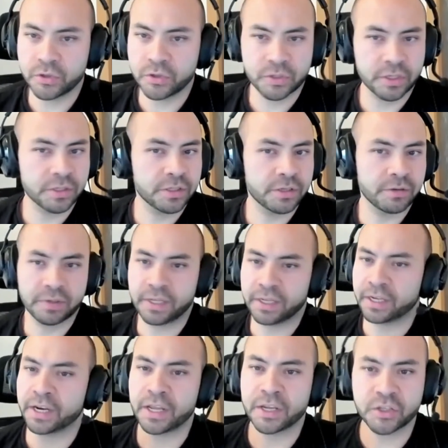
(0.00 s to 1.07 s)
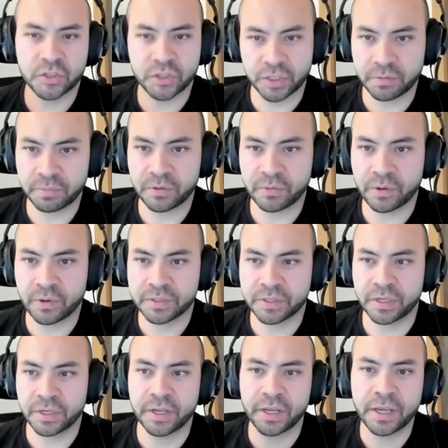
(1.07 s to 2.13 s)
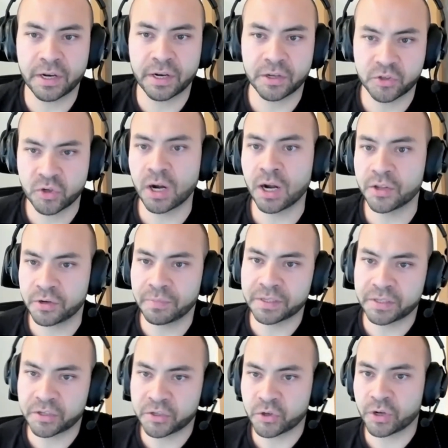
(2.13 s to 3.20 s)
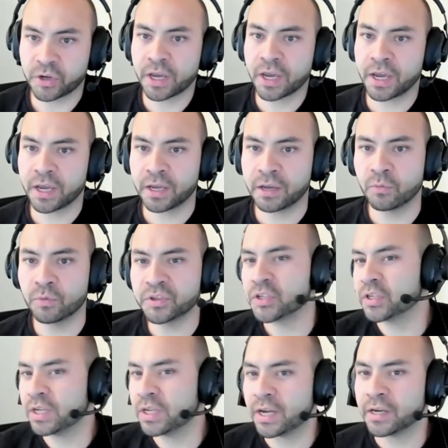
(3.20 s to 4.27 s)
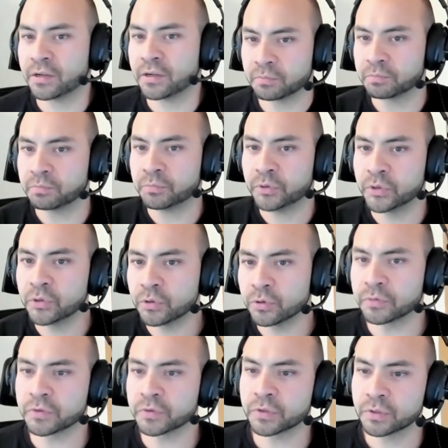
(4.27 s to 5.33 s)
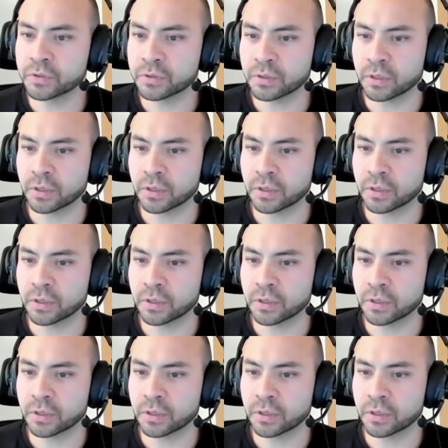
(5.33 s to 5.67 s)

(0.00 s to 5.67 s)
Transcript: Do you send something like an HTTP request and then get a 200 message, okay, which kind of proves,